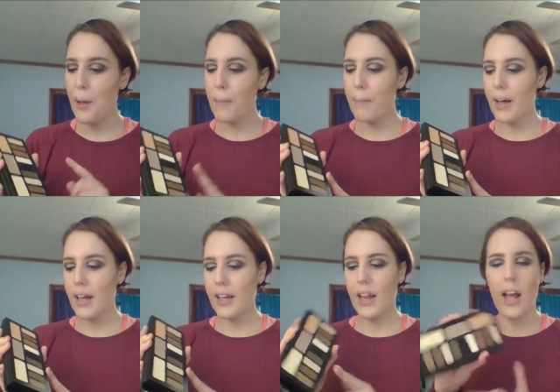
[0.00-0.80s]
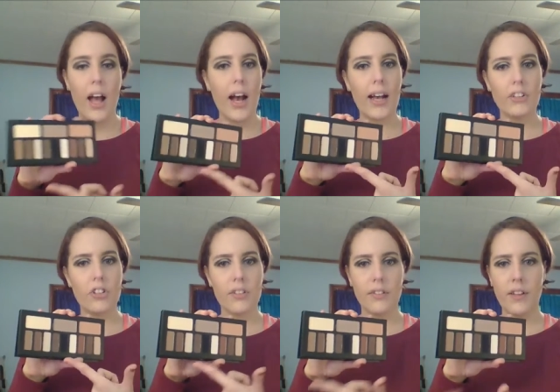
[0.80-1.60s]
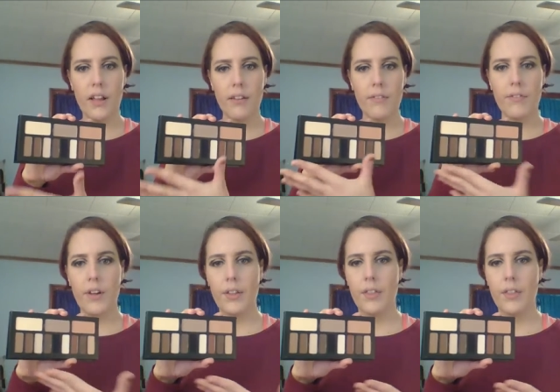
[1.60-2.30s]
but I just love